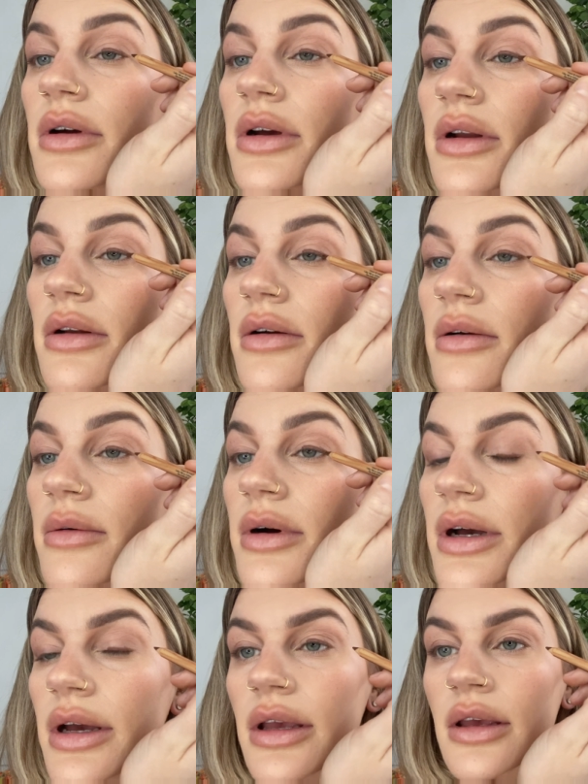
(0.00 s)
and I don't know
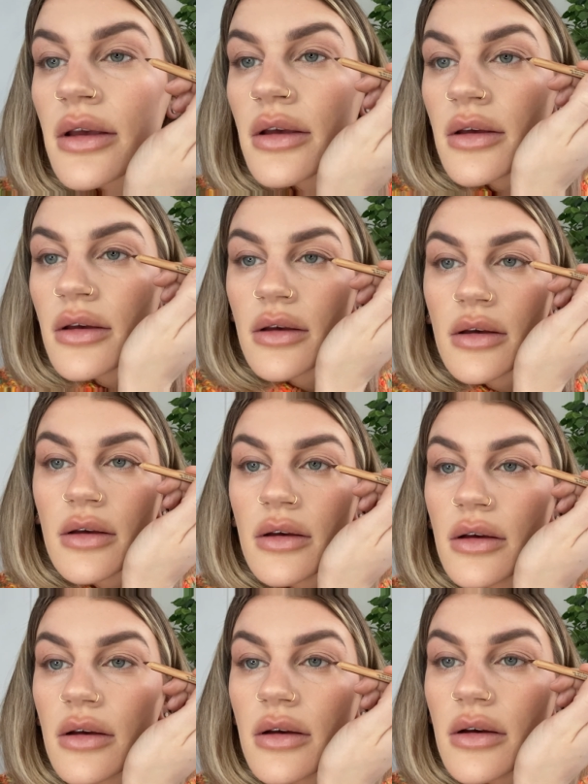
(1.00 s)
why
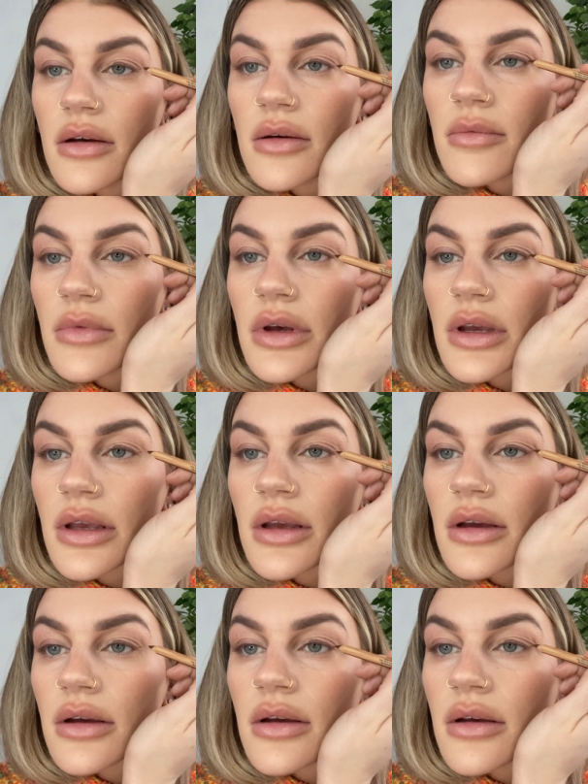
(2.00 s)
I'm
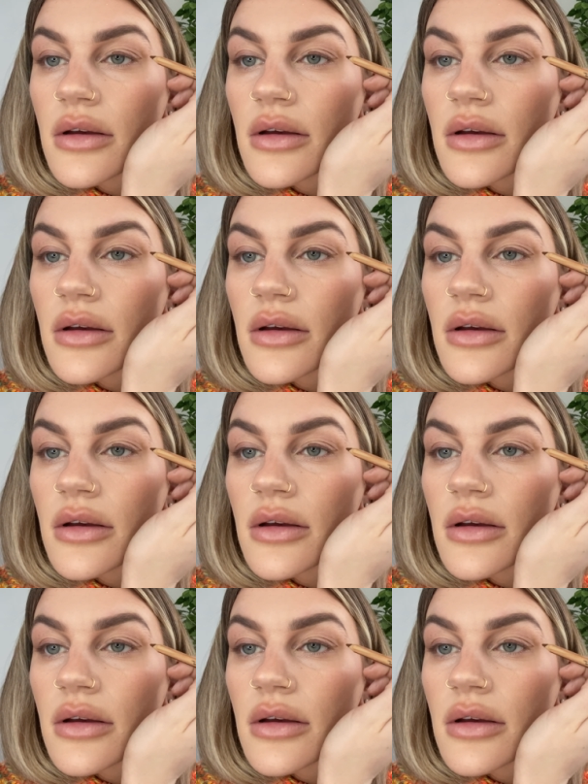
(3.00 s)
looking